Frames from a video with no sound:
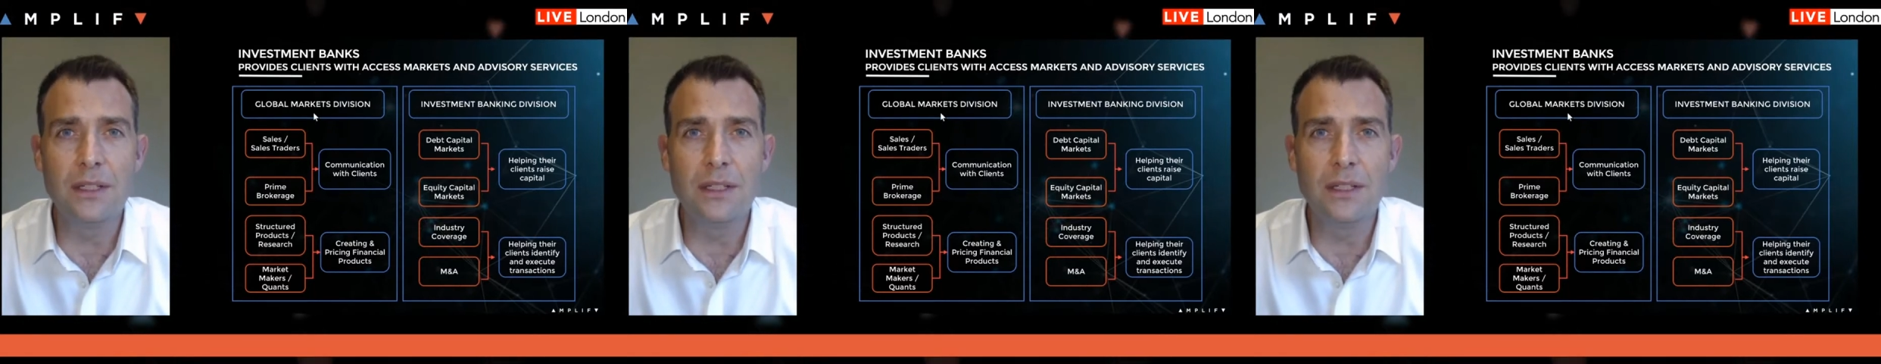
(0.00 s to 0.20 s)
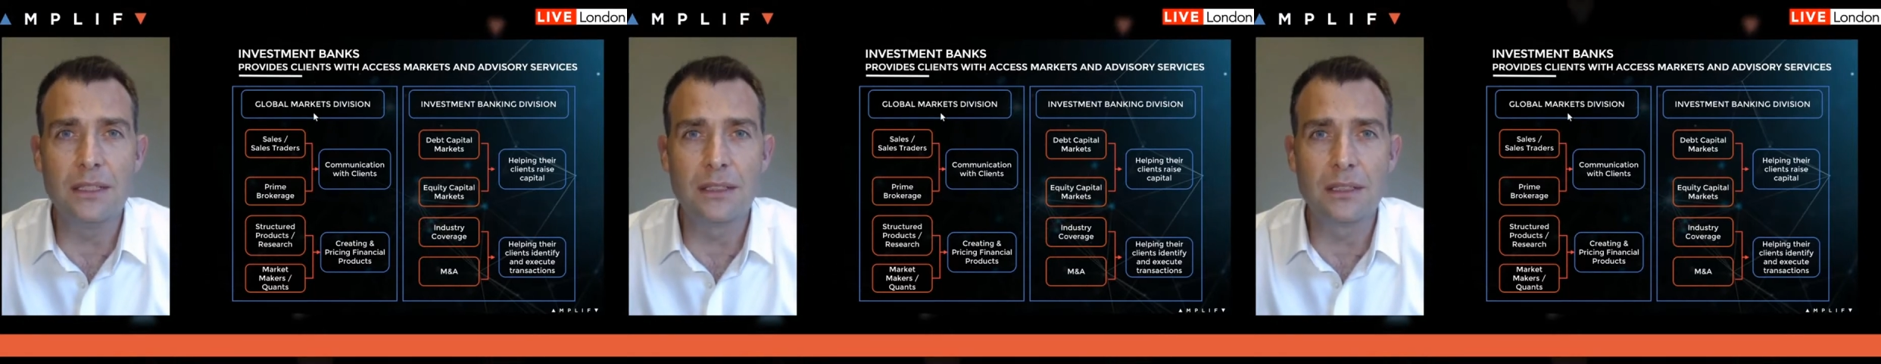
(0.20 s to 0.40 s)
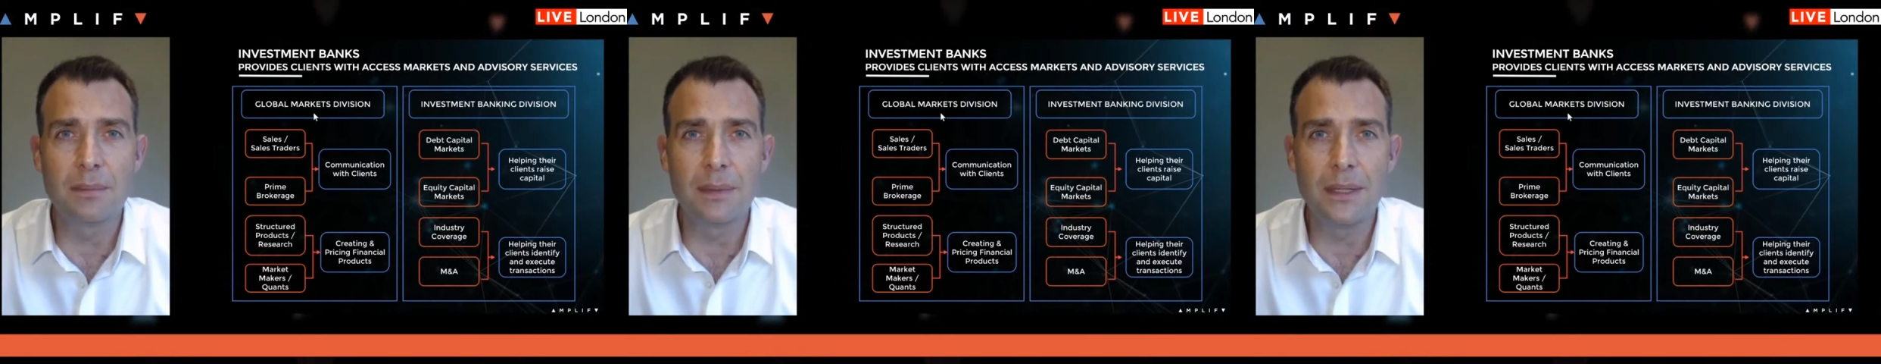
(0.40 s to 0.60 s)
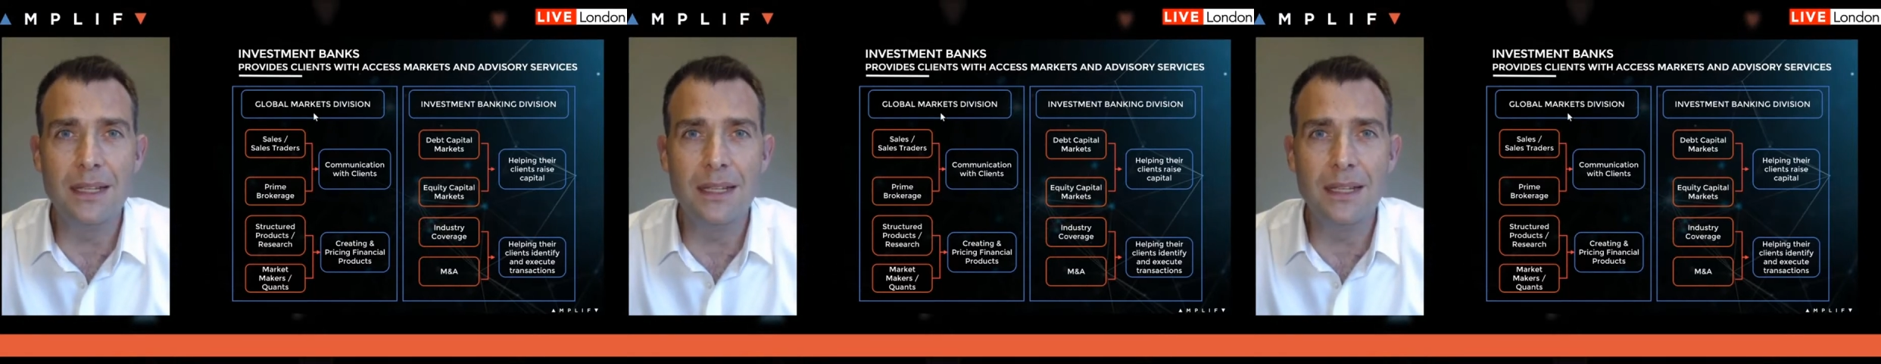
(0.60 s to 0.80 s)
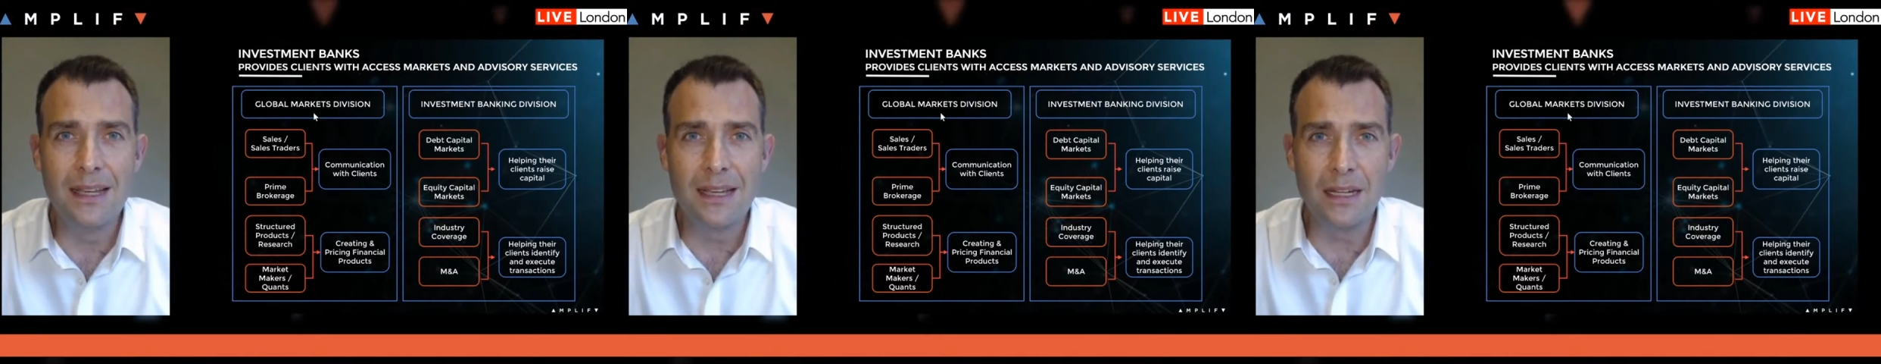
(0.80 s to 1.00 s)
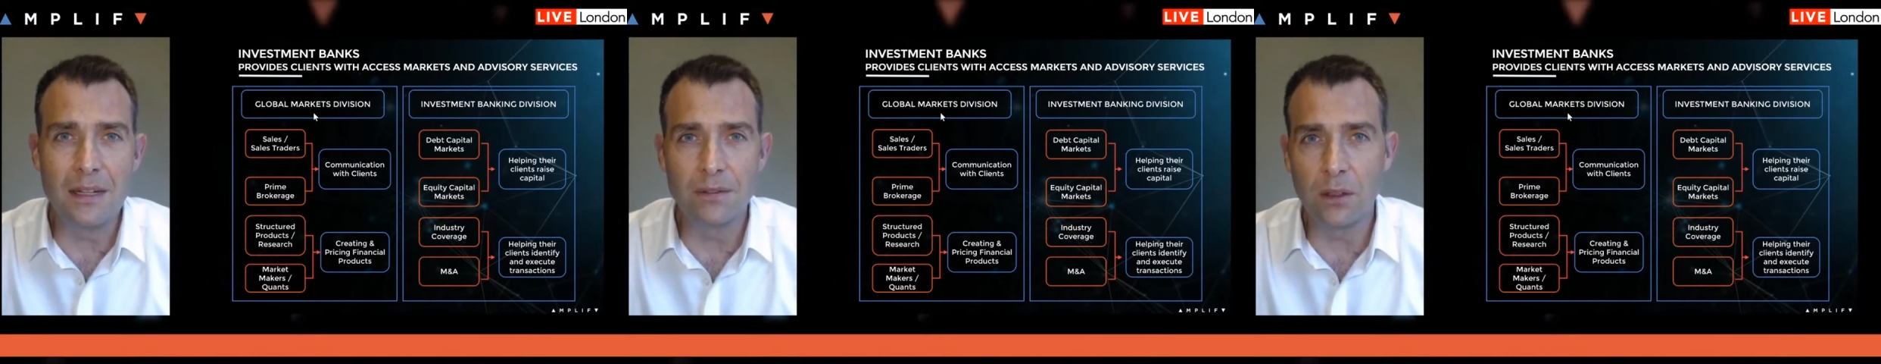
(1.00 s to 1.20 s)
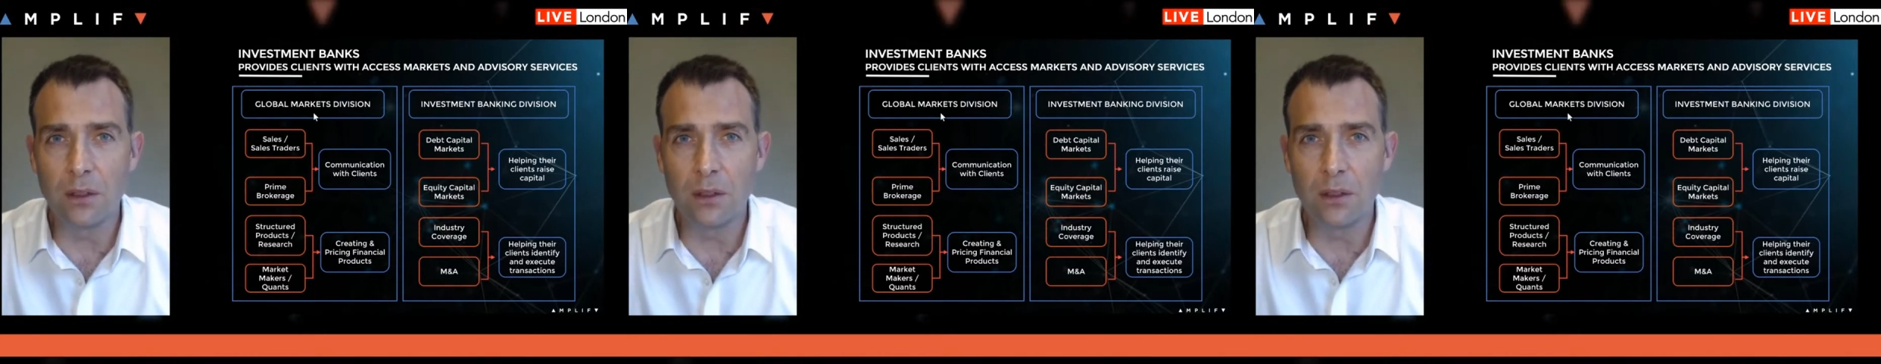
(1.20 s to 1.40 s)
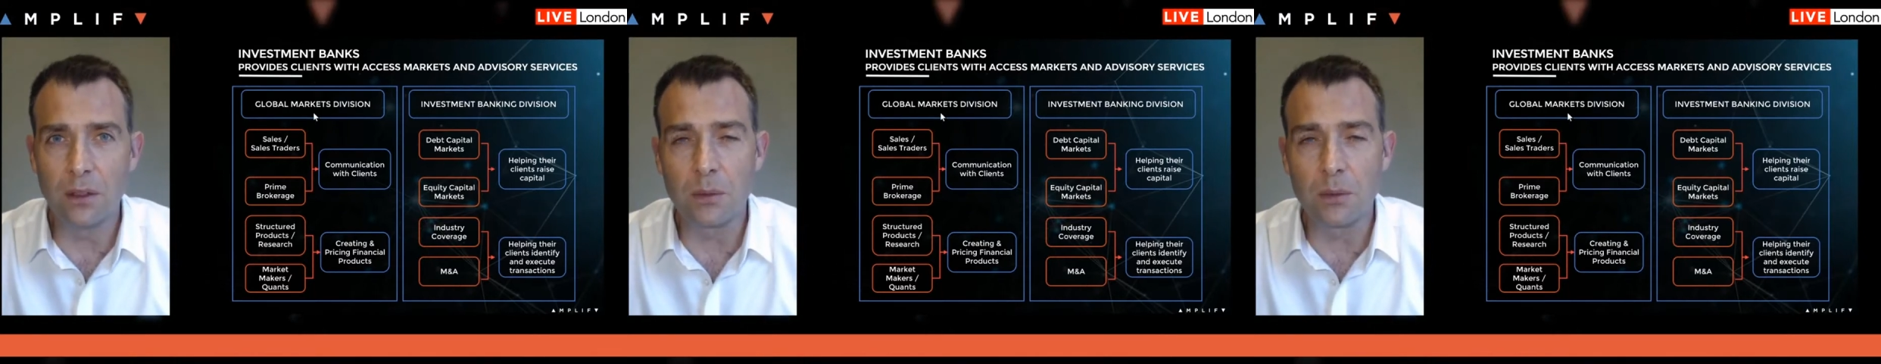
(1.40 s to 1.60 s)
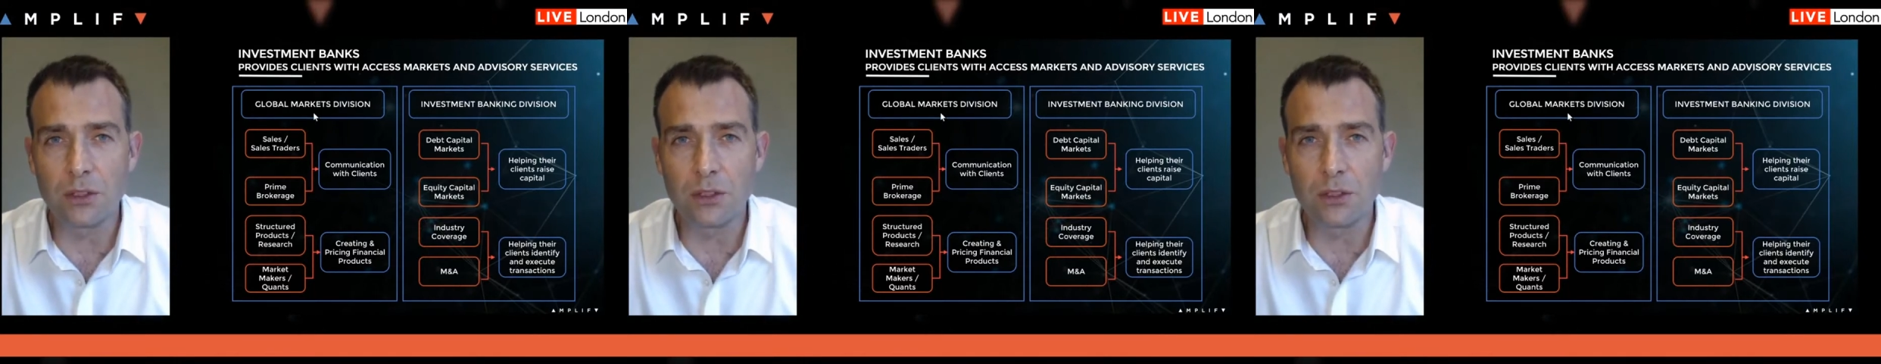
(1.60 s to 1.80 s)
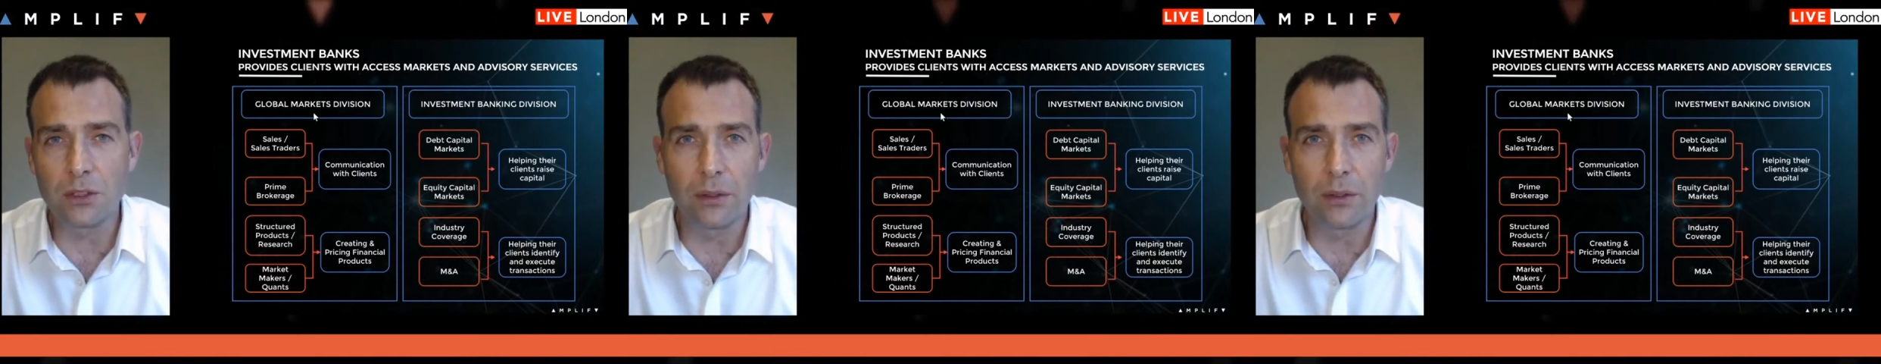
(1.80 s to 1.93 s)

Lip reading: You need to be involved in what's going